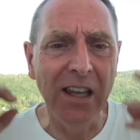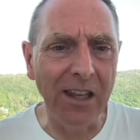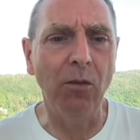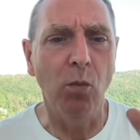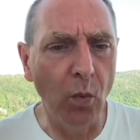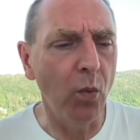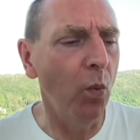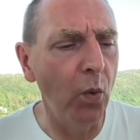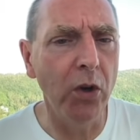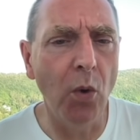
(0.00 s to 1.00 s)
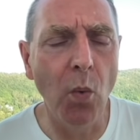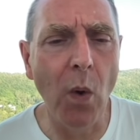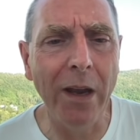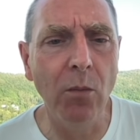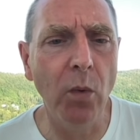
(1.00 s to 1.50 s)
that, you know,
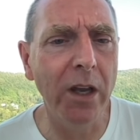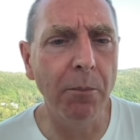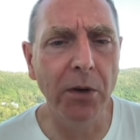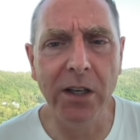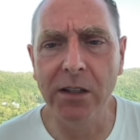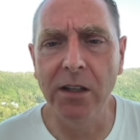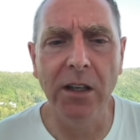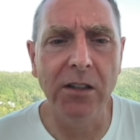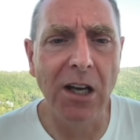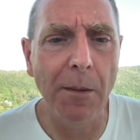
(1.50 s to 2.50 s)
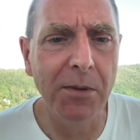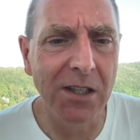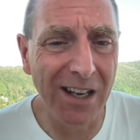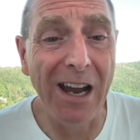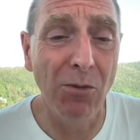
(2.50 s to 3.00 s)
when we can predict the top is
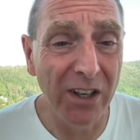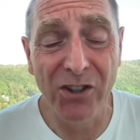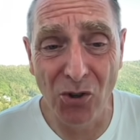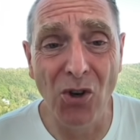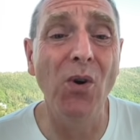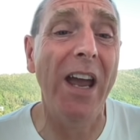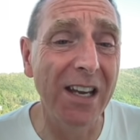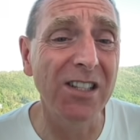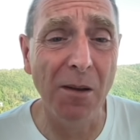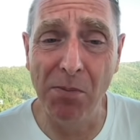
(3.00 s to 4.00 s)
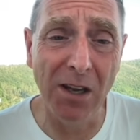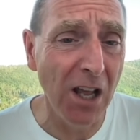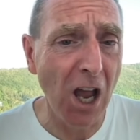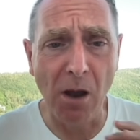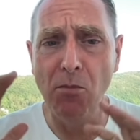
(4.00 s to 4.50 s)
in, I will let you know ASAP,
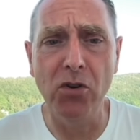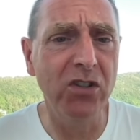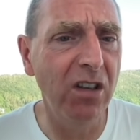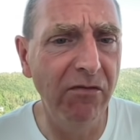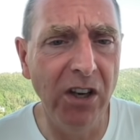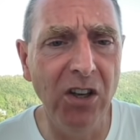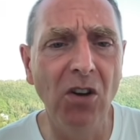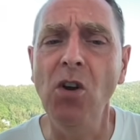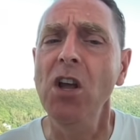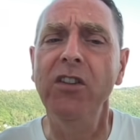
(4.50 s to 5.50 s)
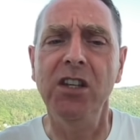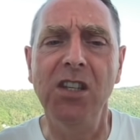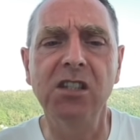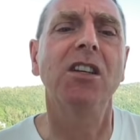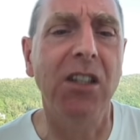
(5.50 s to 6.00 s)
emergency video. This
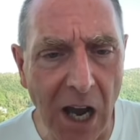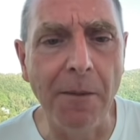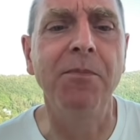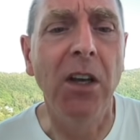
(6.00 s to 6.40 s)
is the top.